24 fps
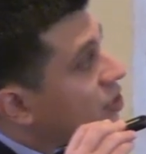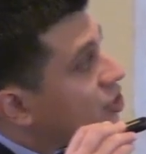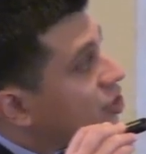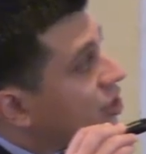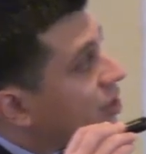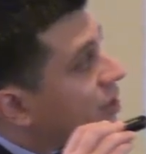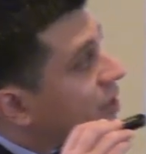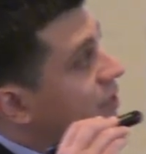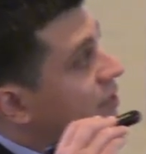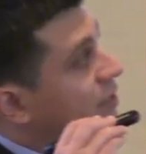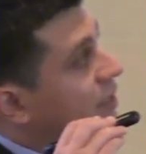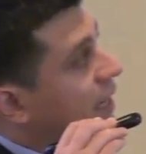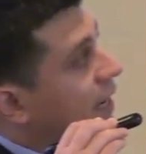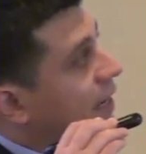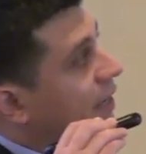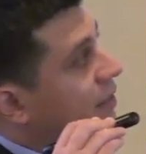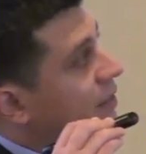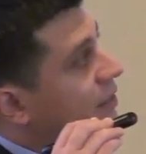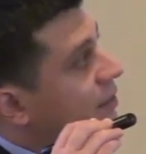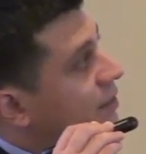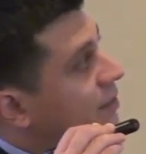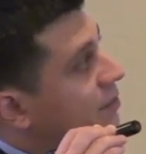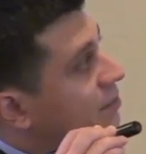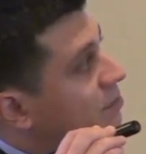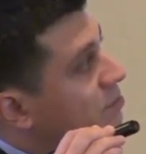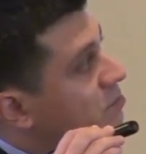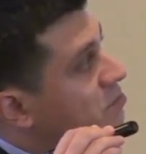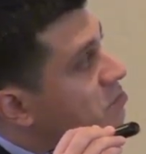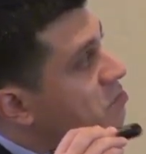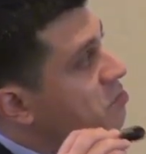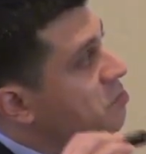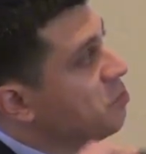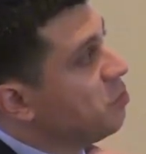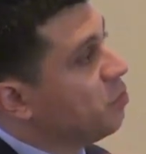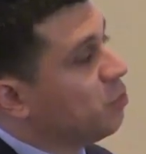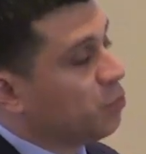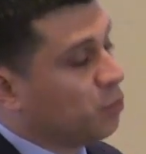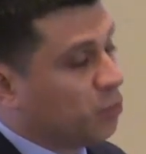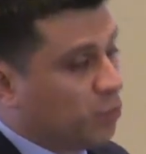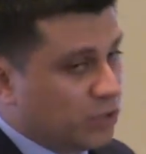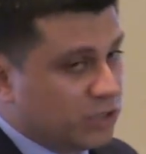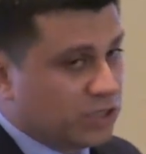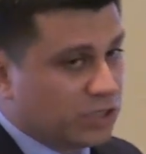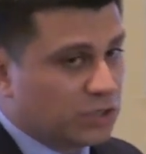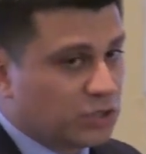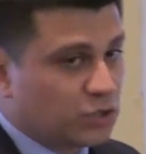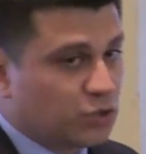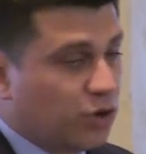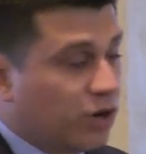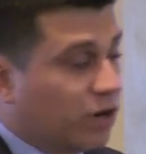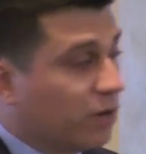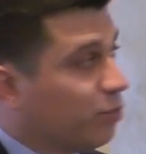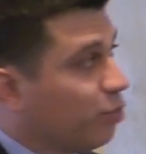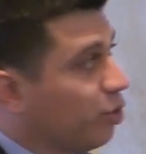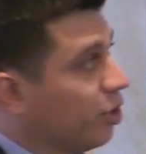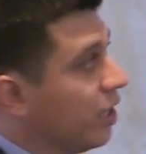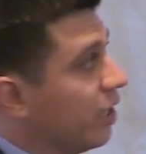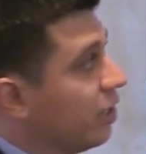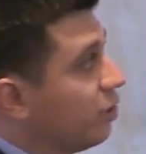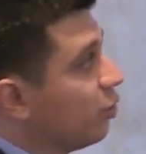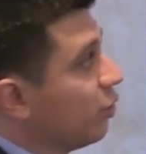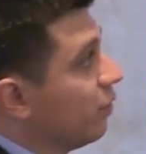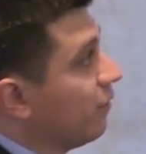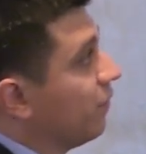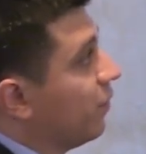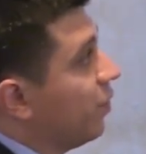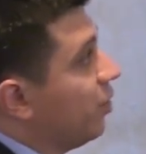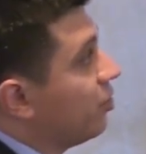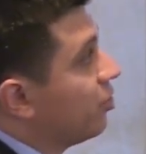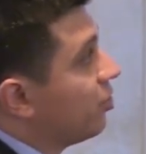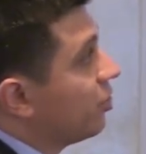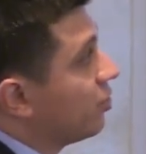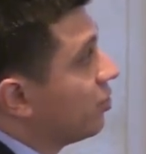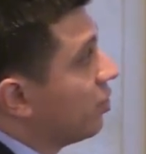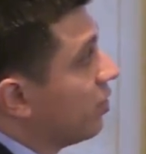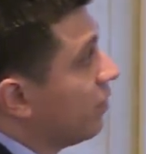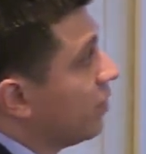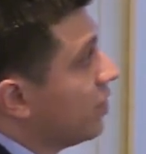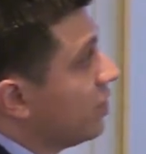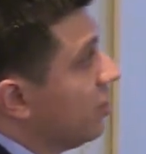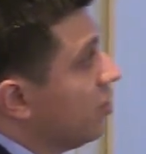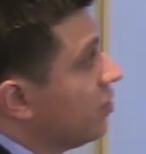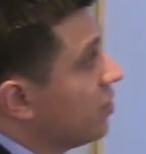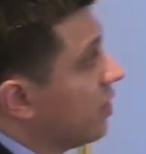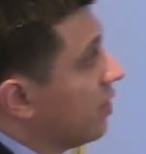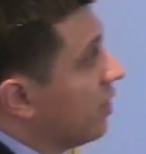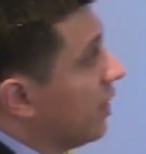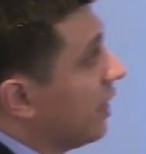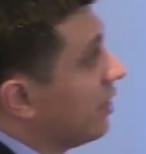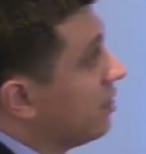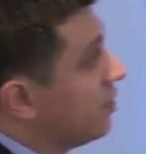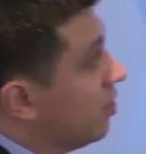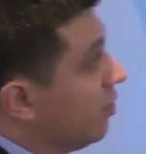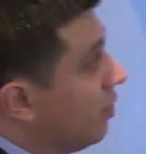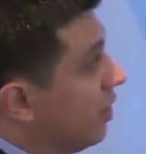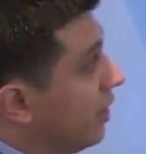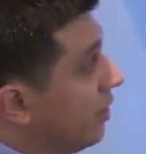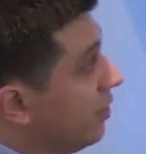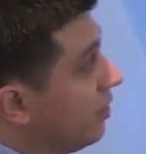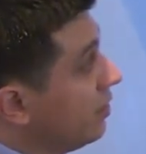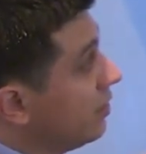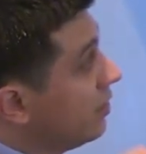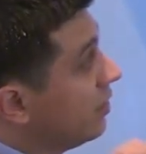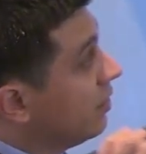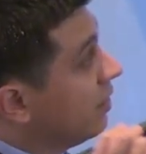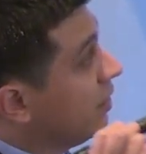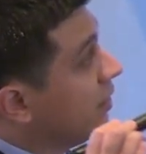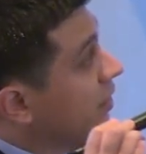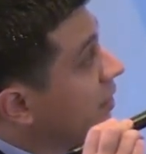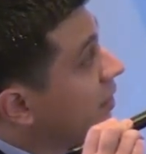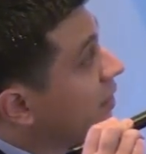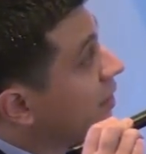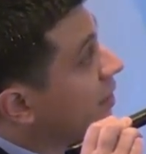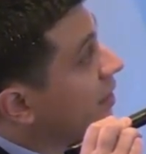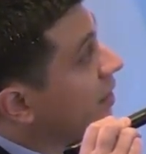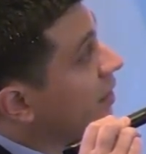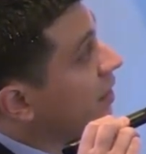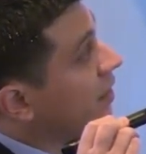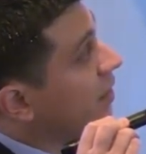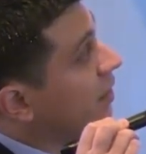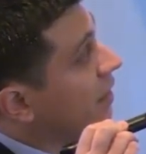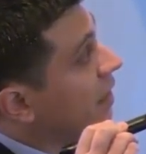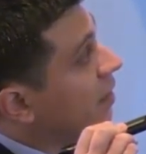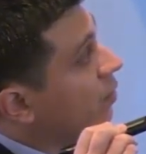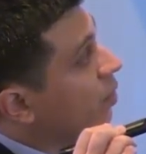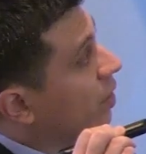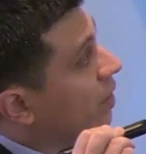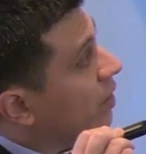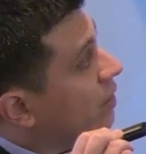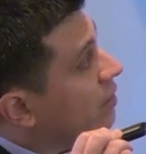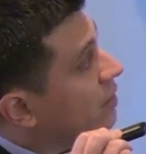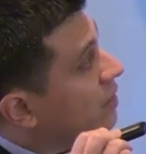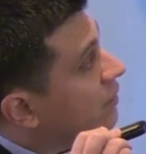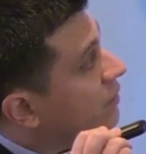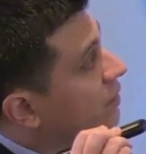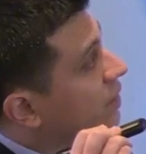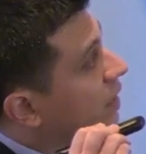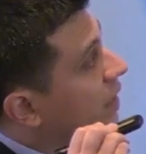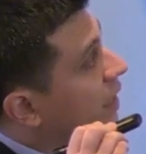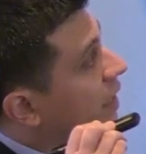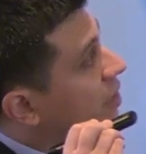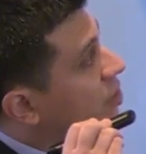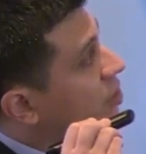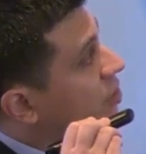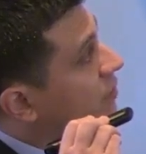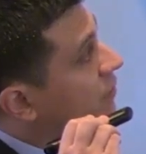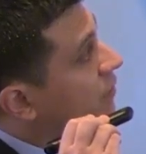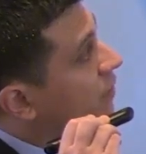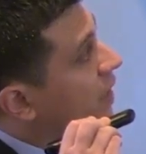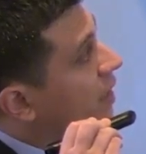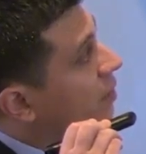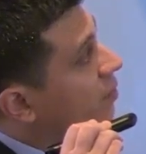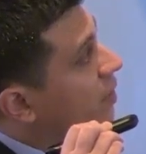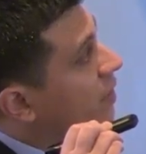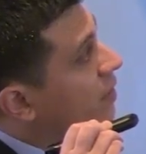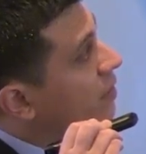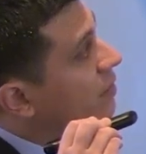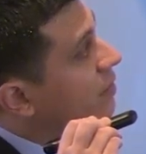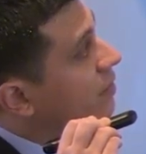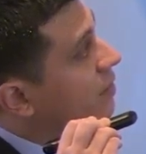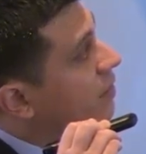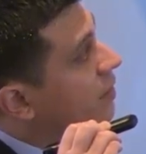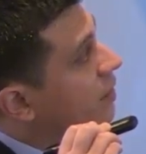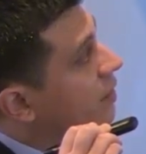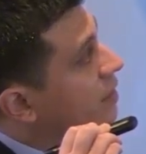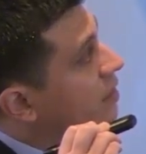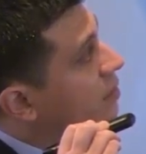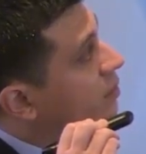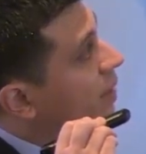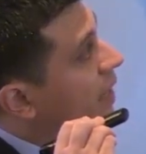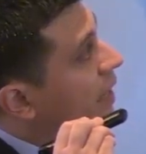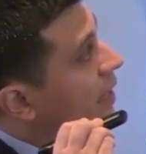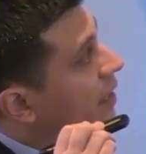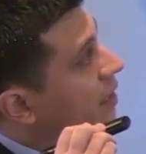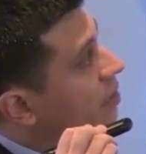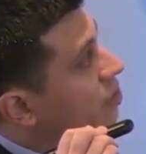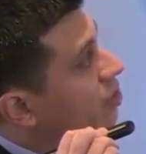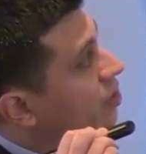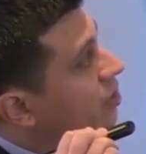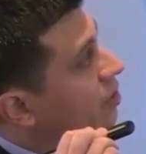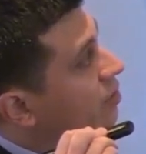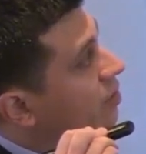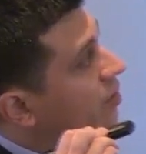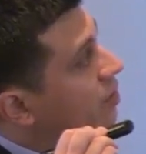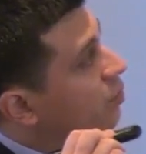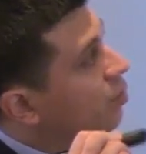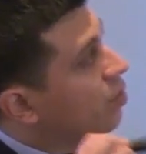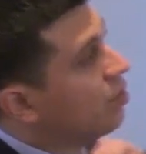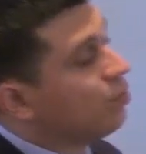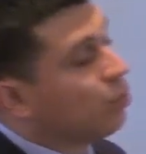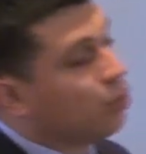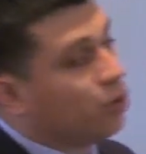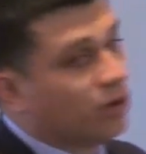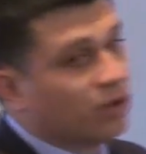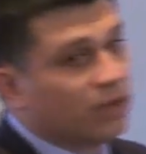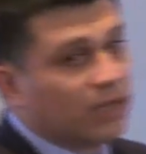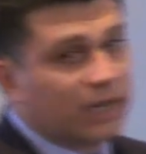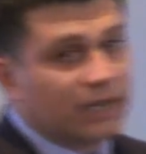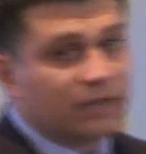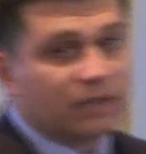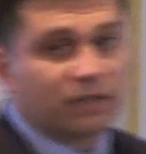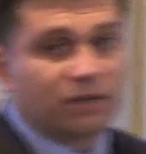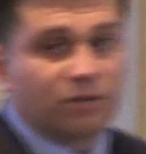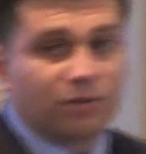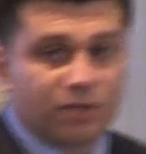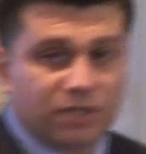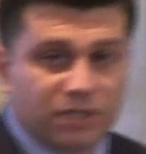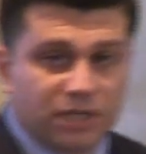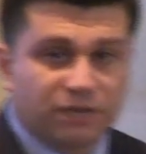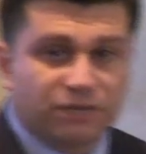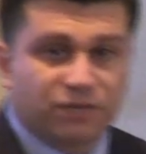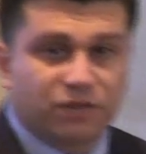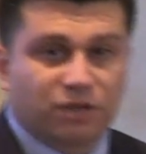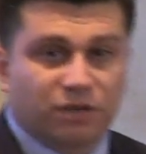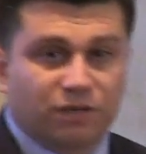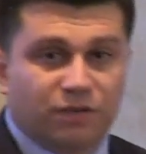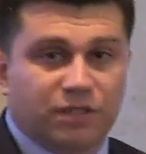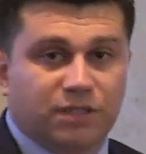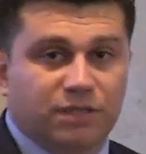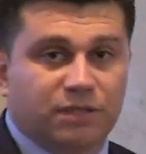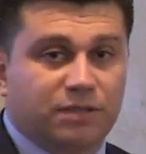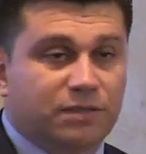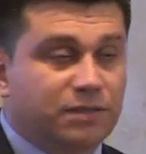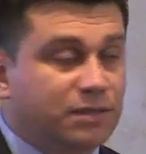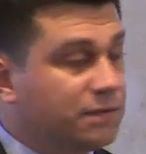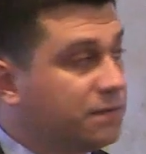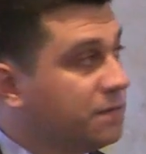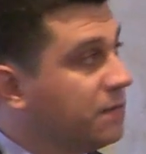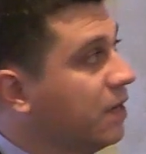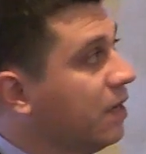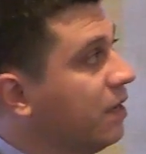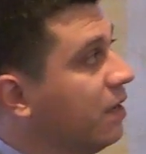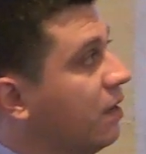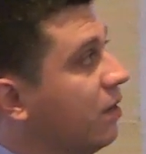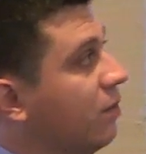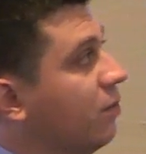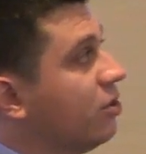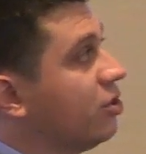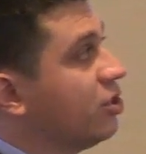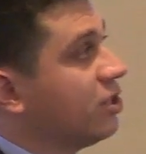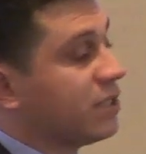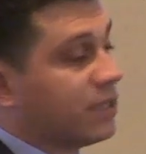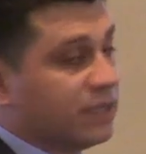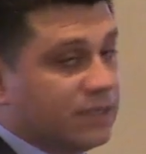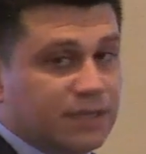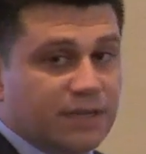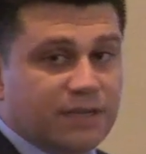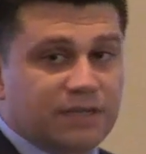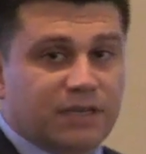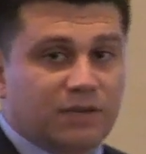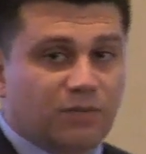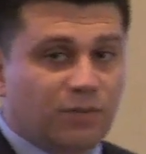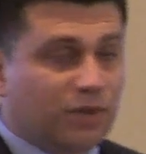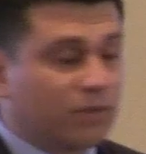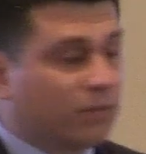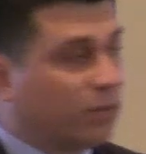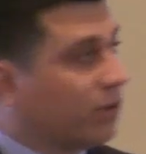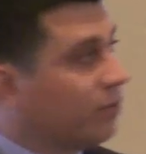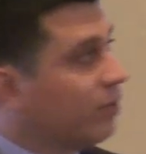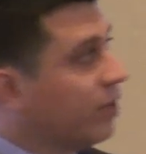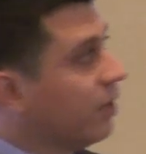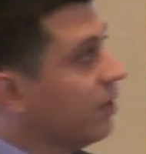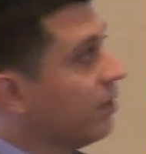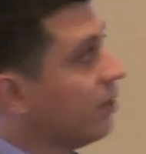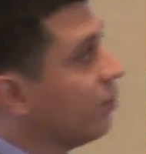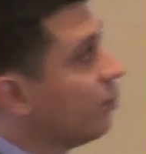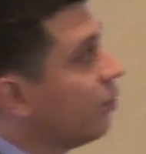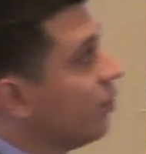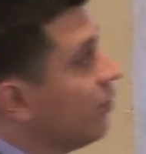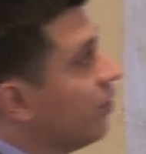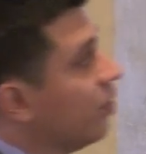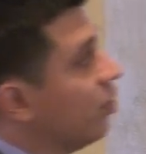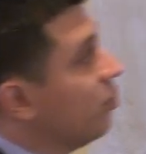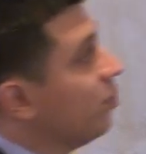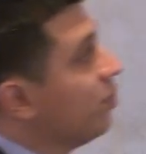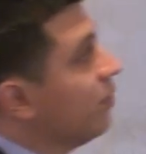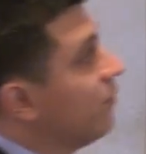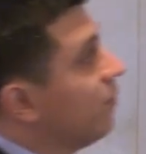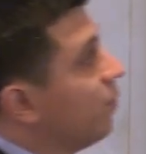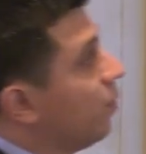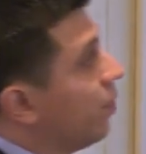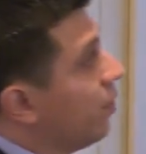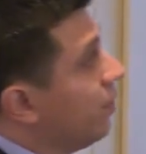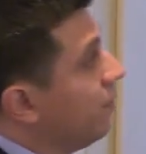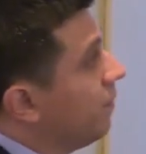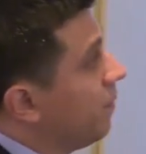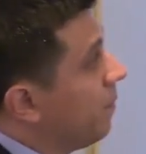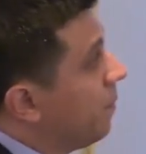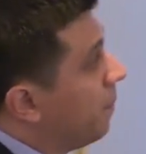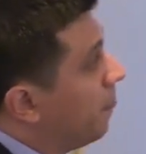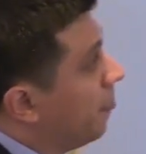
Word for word: insurance status was a strong predictor of future service use in the next two years. That relative to Asian families, Hispanic children were more likely to receive services, which is consistent with what we reviewed before